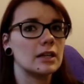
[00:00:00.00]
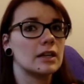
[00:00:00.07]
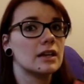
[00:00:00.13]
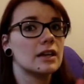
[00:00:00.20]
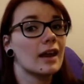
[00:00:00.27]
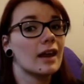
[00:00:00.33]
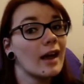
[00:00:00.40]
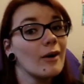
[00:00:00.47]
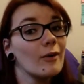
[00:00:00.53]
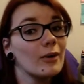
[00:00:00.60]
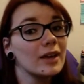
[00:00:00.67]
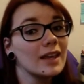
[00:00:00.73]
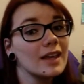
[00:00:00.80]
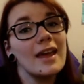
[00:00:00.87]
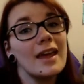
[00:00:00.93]
now
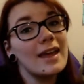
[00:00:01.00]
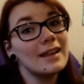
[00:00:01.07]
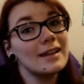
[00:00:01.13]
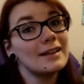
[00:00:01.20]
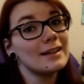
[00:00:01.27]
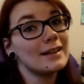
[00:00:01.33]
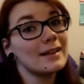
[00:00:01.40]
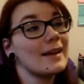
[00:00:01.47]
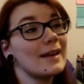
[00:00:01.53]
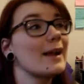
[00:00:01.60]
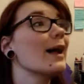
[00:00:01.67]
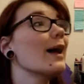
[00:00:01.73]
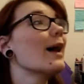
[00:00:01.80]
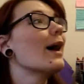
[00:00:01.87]
I can handle it.